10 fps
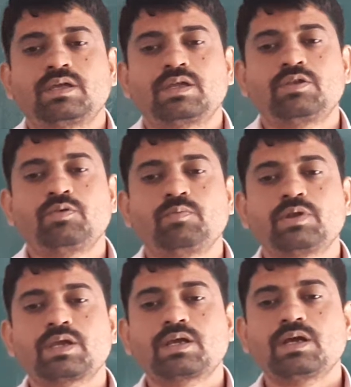a
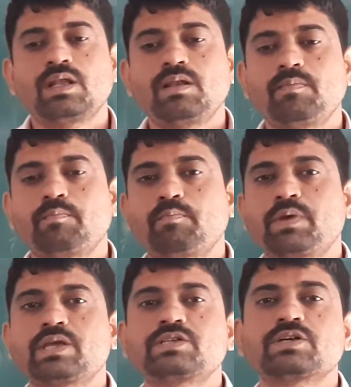numerical
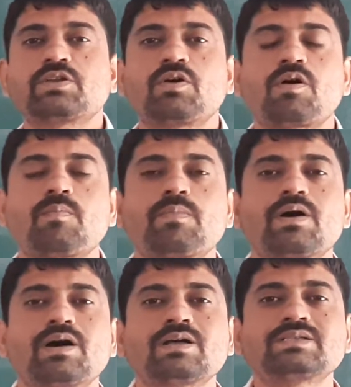measure
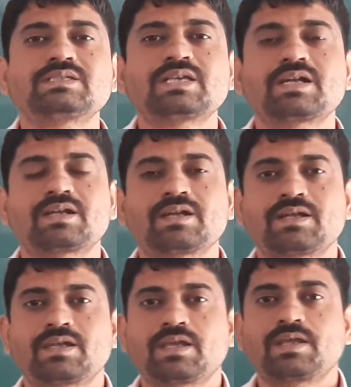of
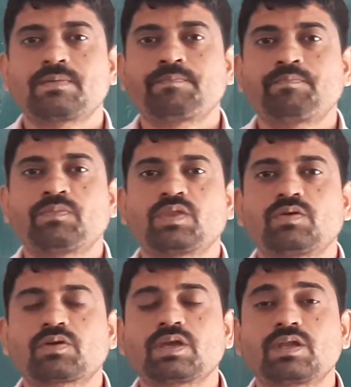uncertainty.
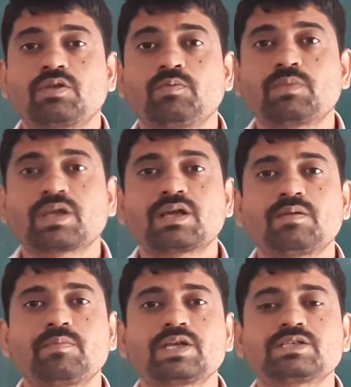Okay,
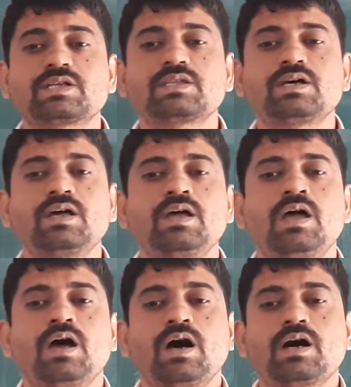numerical measure the
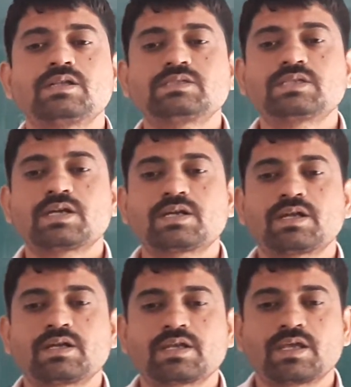
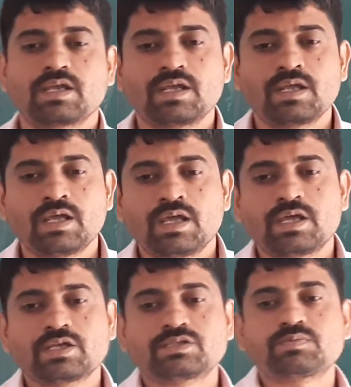uncertainty
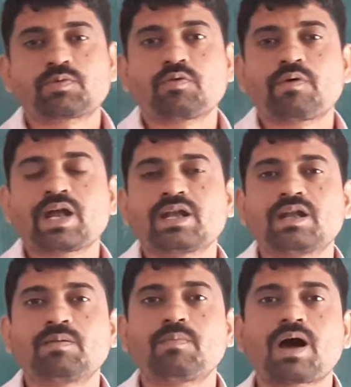is
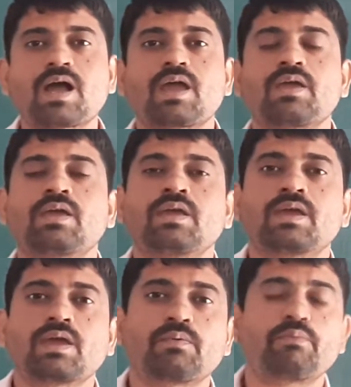provided by
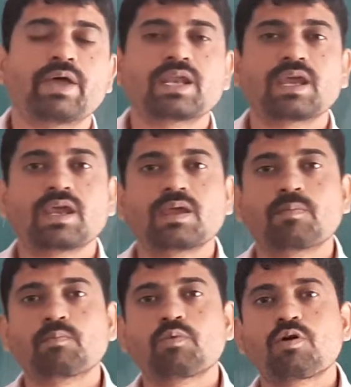a very
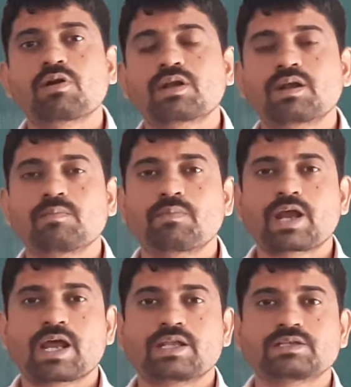important
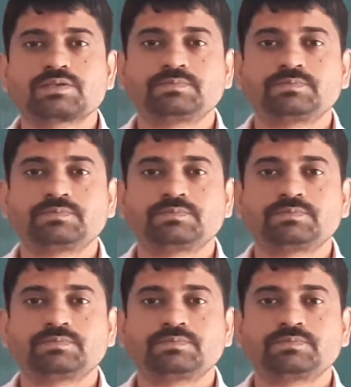branch